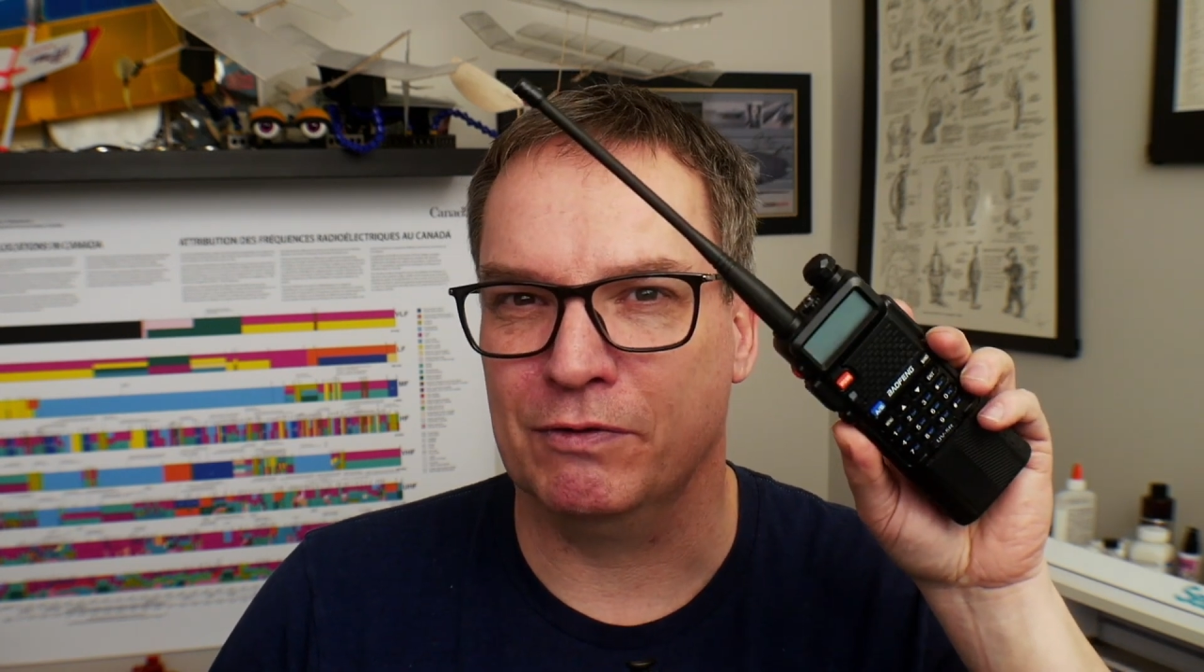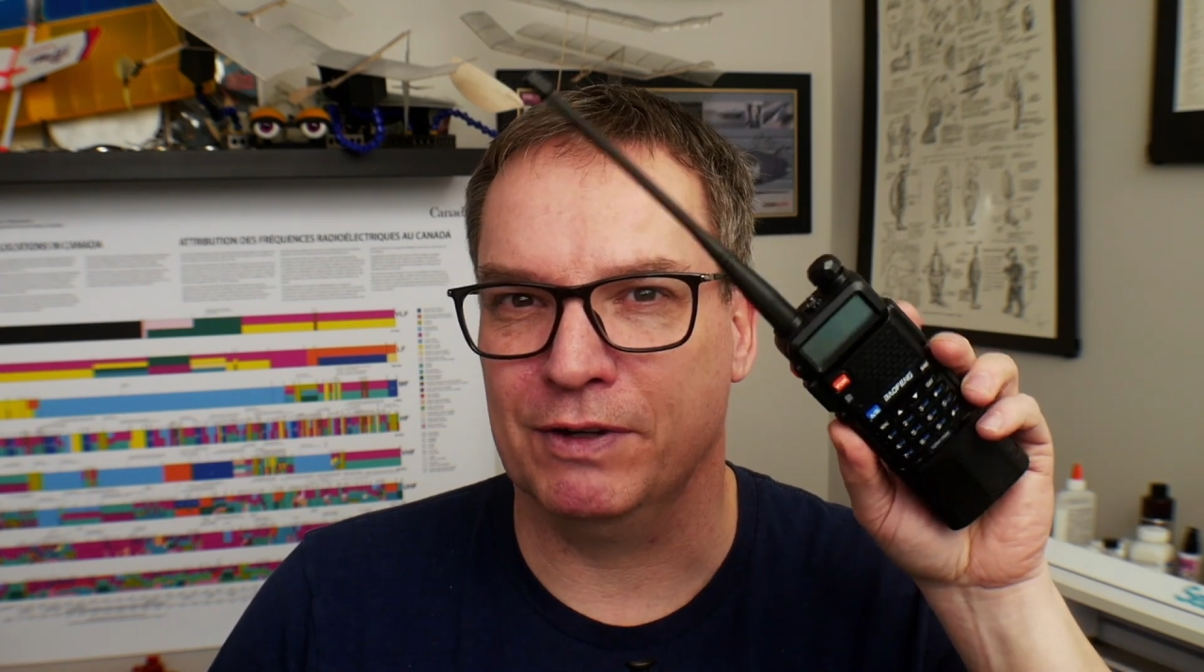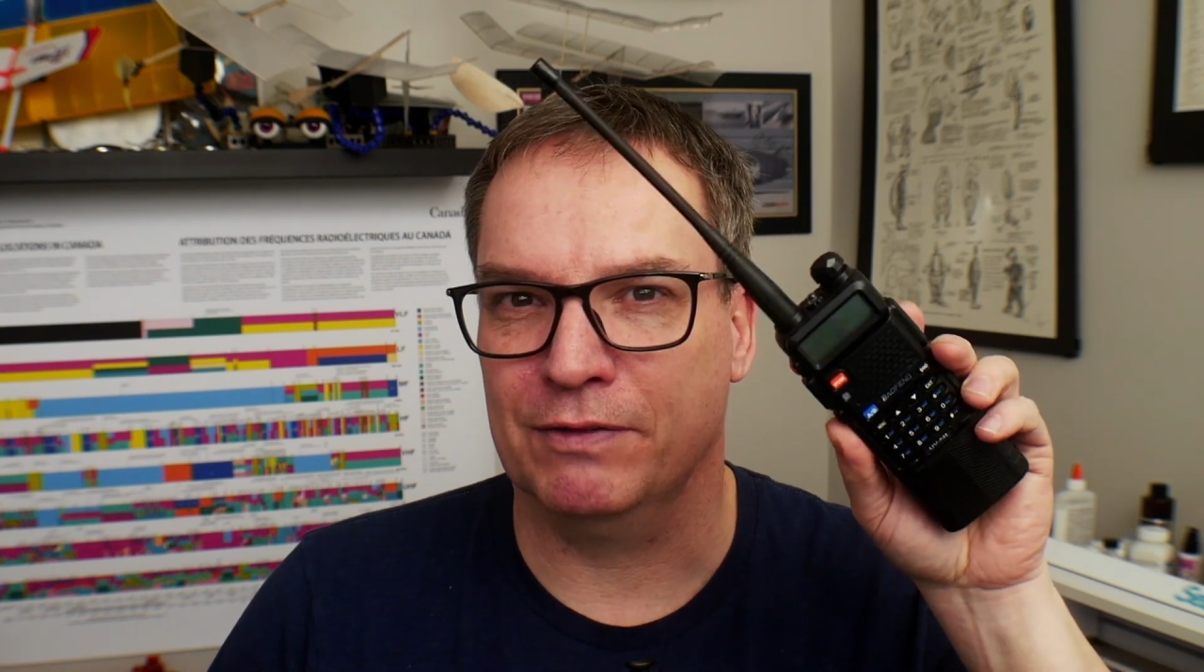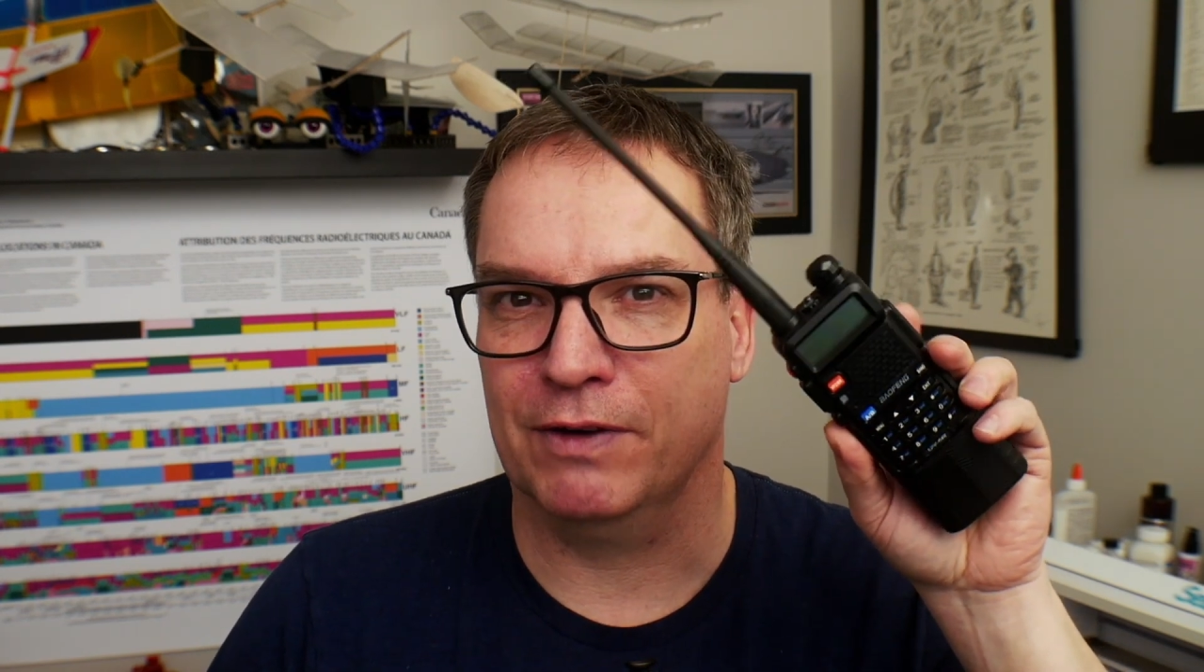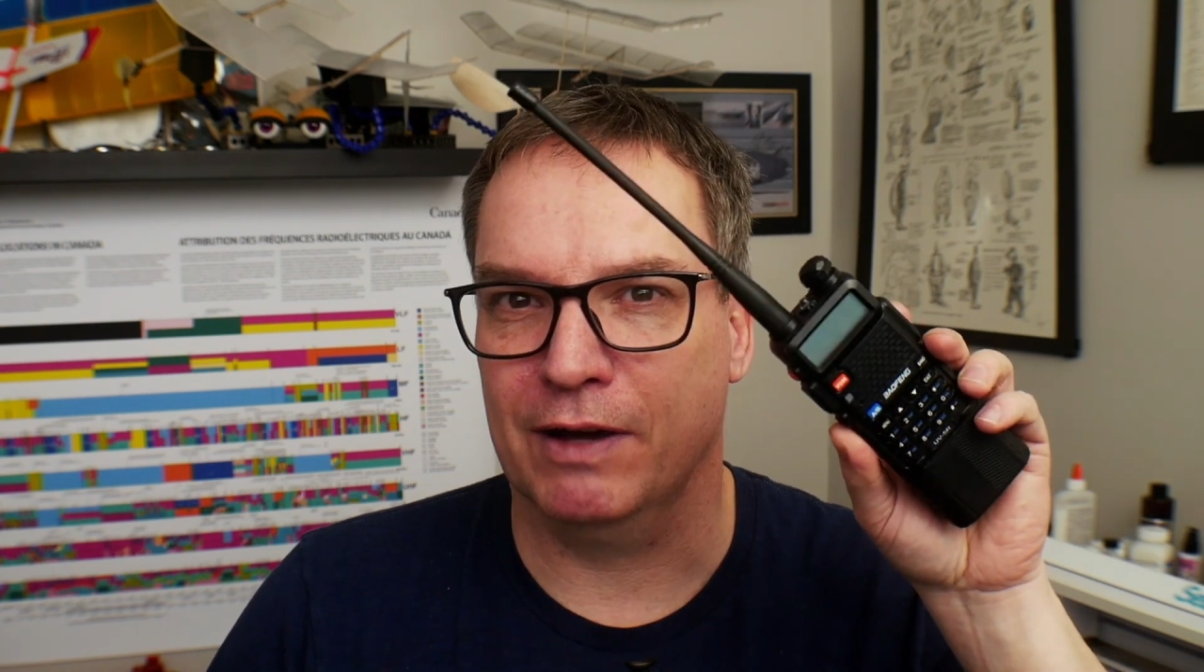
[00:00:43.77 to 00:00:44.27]

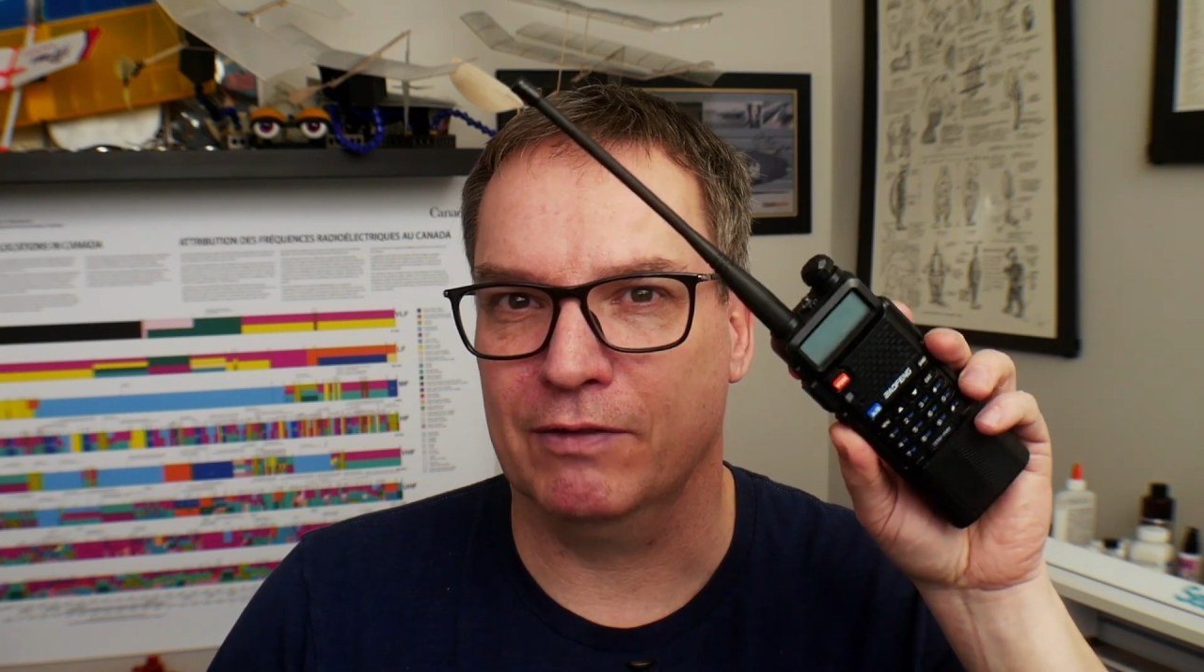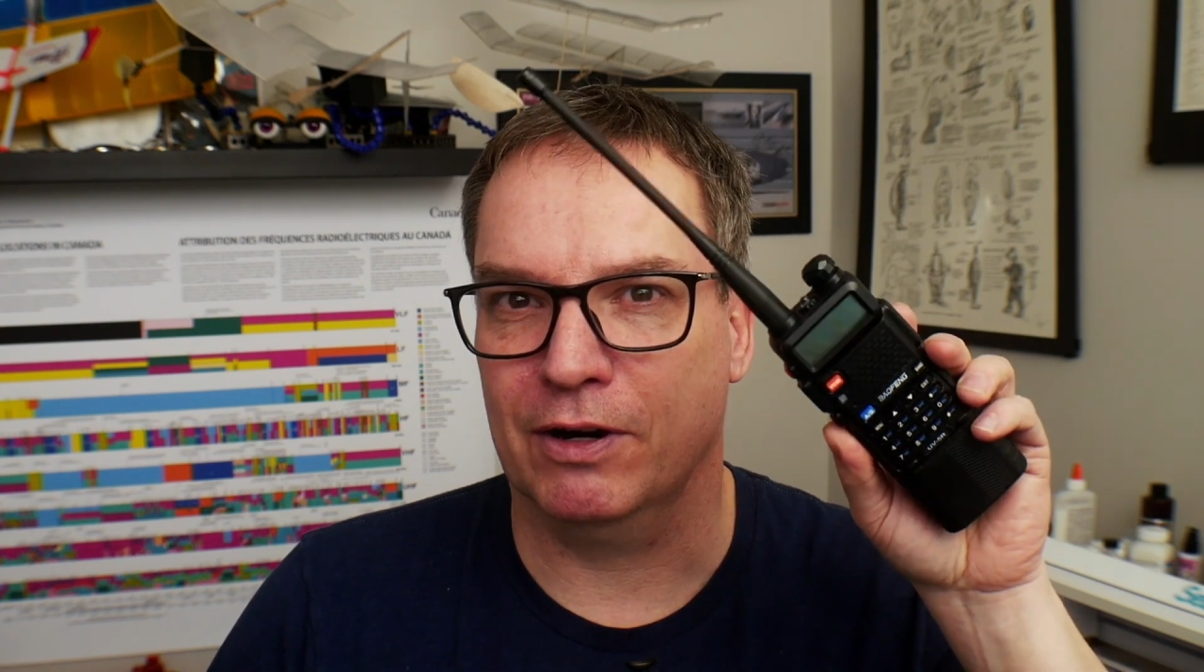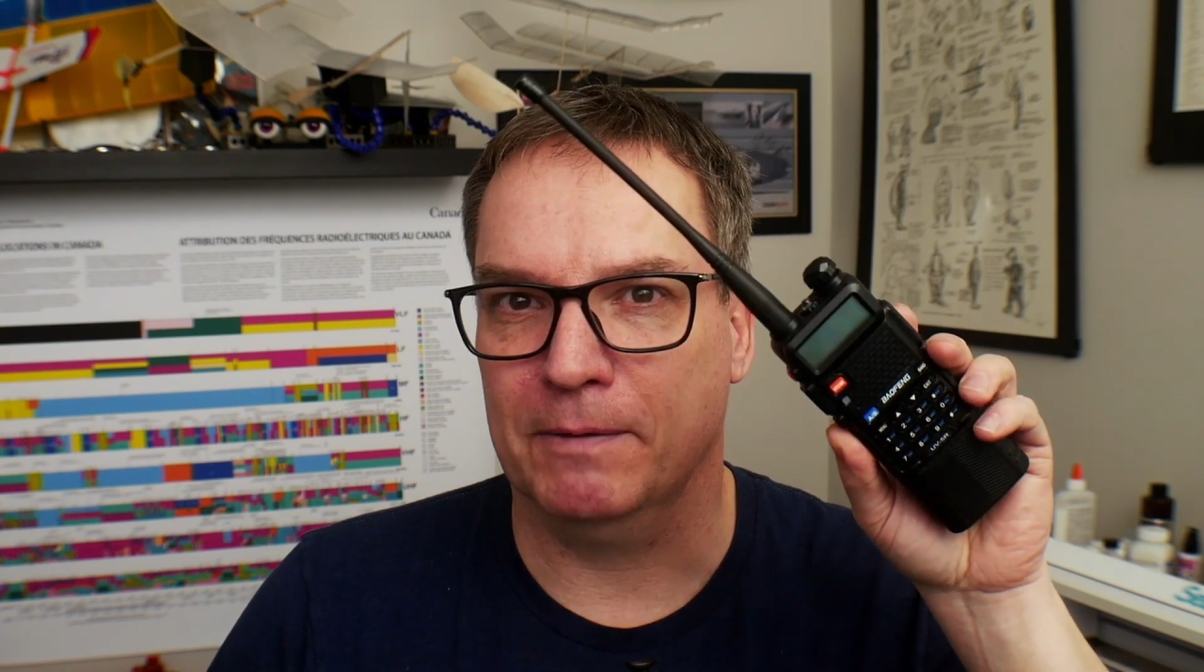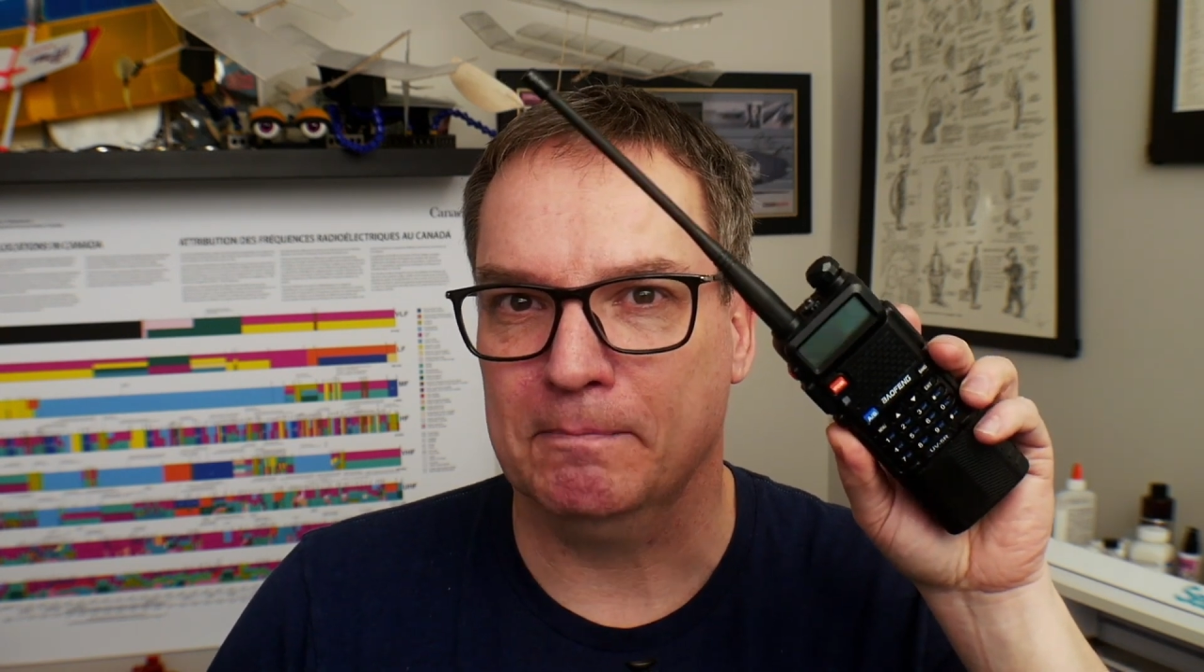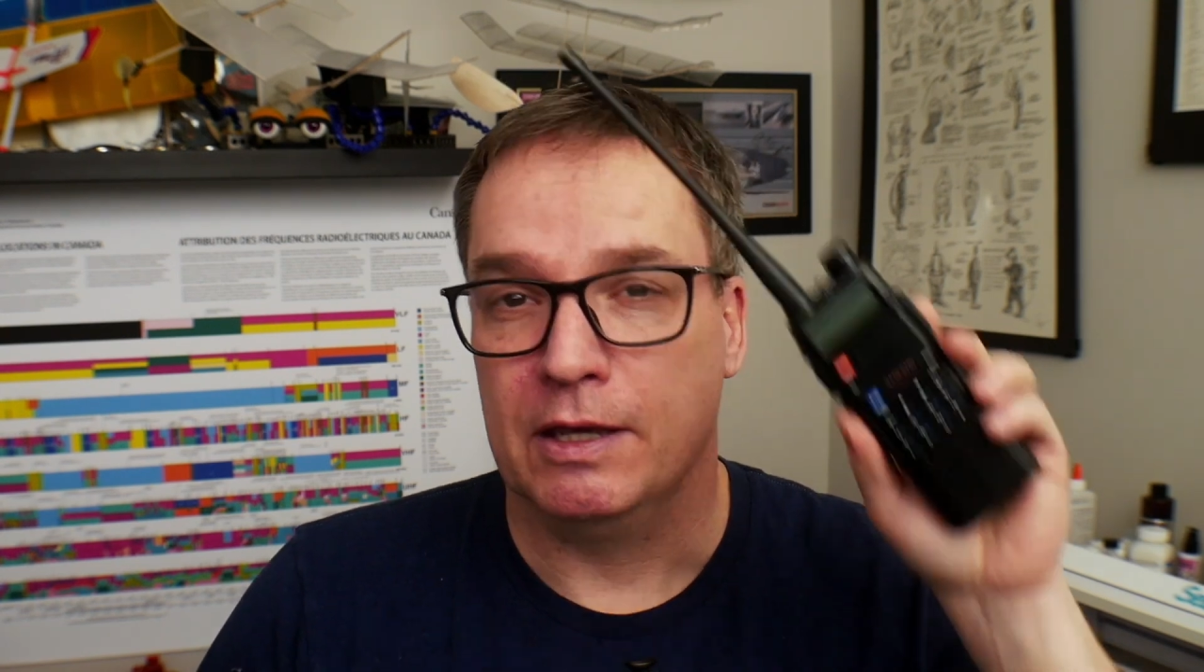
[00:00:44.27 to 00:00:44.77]
UV5R.